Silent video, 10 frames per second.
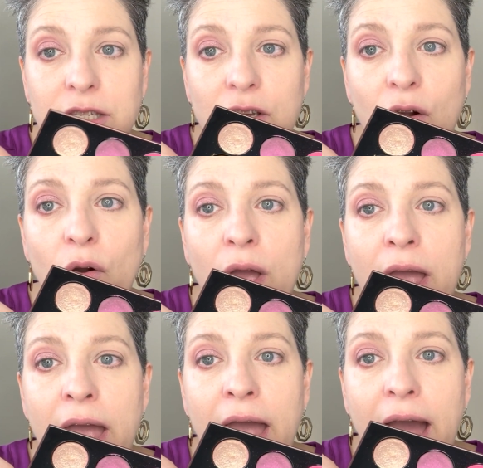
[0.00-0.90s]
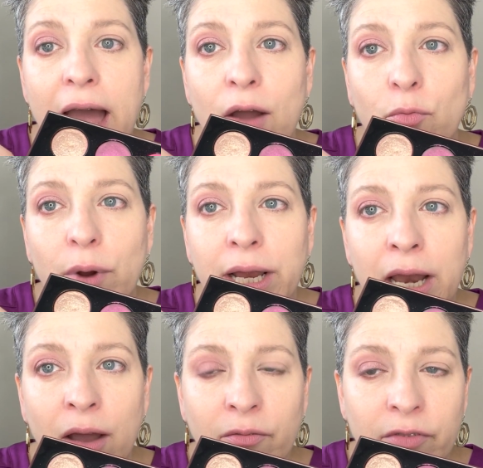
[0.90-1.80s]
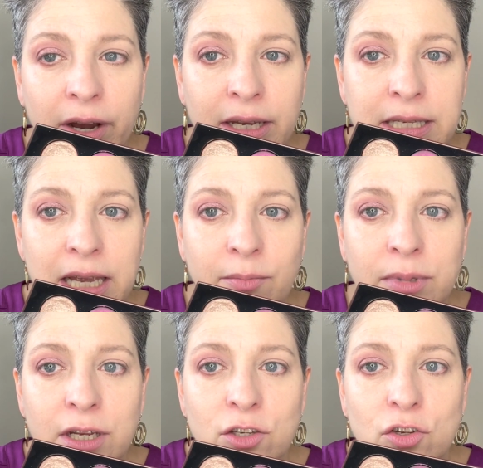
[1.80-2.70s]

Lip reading: So right now I'm very tempted